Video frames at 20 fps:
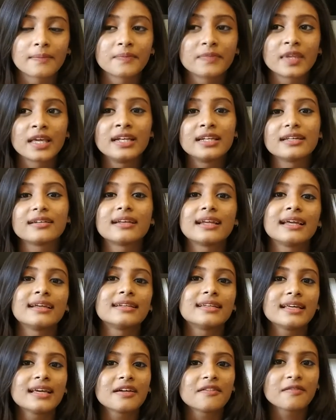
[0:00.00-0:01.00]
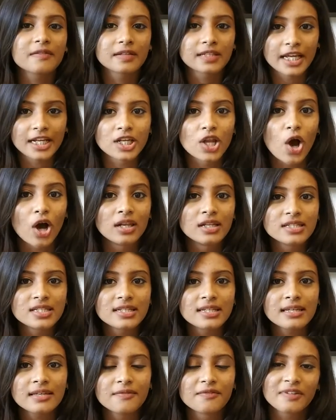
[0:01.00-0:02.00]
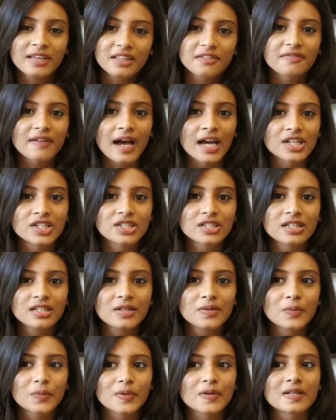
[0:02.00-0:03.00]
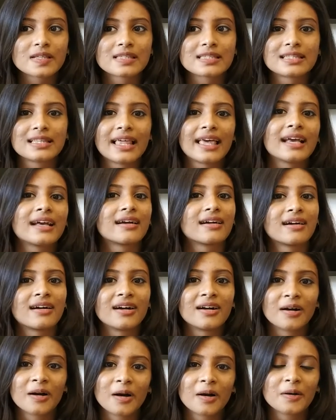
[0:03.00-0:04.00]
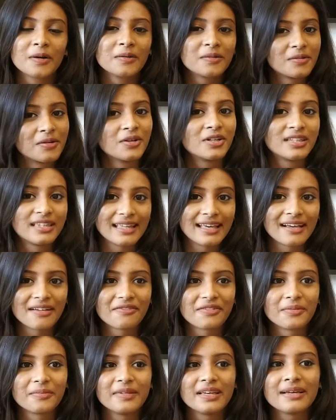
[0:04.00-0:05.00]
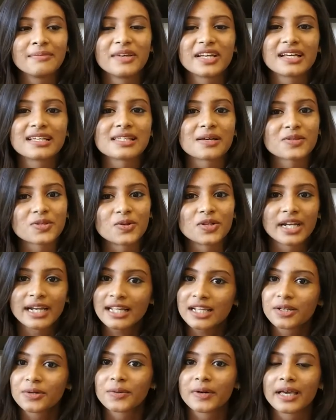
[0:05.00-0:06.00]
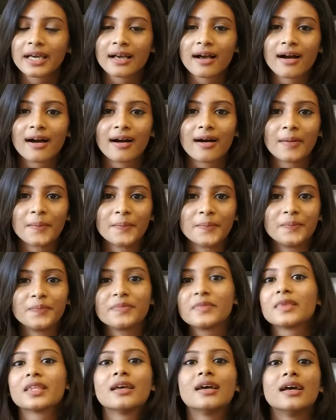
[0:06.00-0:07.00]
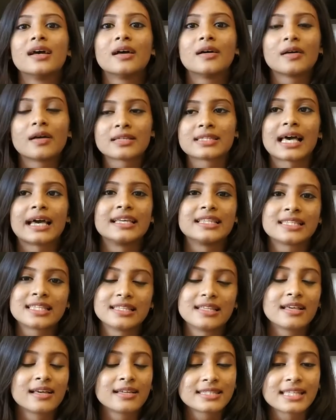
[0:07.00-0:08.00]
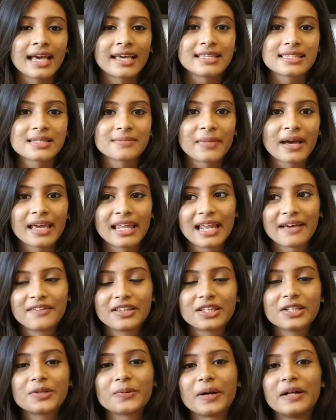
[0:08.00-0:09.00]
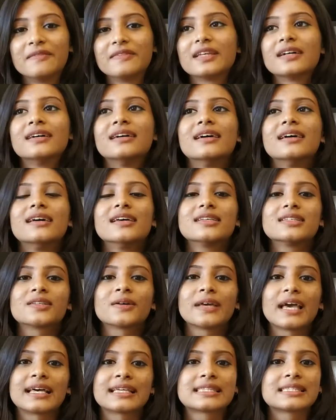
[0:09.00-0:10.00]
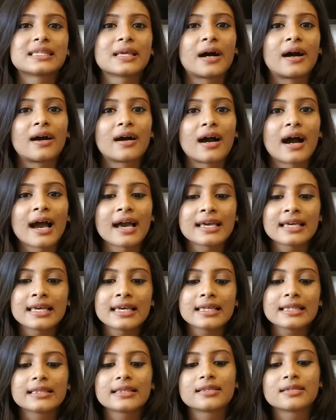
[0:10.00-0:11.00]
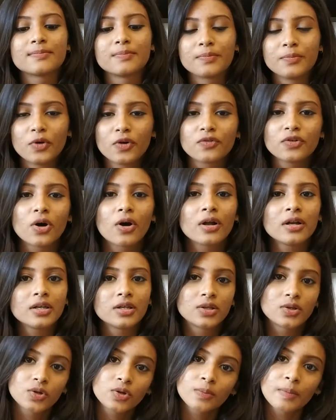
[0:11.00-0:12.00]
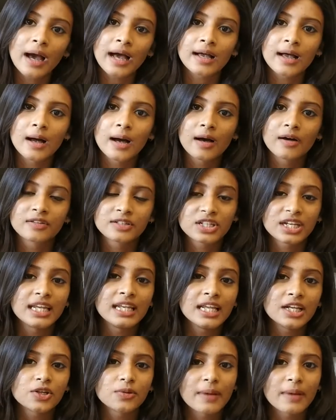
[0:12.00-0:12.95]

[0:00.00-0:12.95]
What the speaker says: integrating technology with fashion was like a good thing for me because I was already doing science in my 11th and 12th. So yes, I moved on to training to